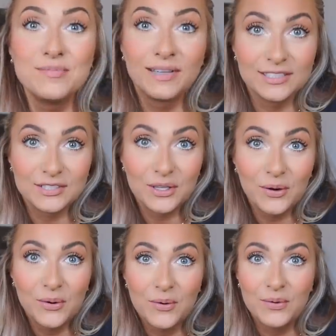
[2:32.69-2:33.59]
Um,
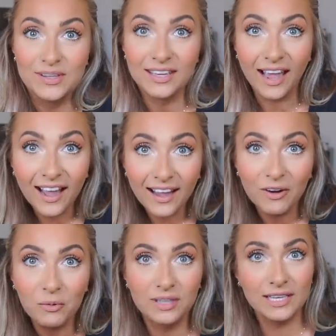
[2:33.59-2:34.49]
so yeah,
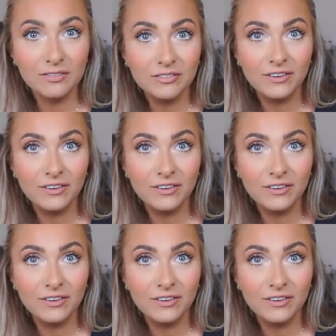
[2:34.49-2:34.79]
we're leaving